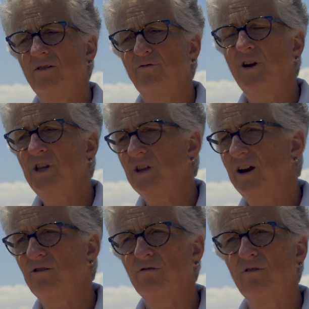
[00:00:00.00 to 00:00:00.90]
The Friends of the
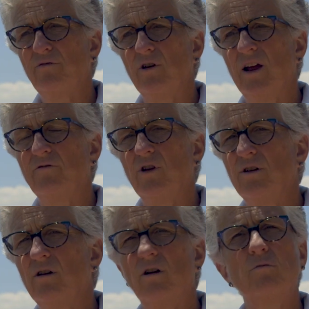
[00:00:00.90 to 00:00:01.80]
Herring River have
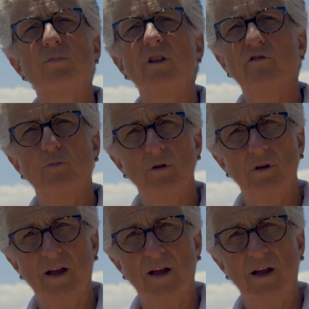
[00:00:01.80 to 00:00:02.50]
done unbelievable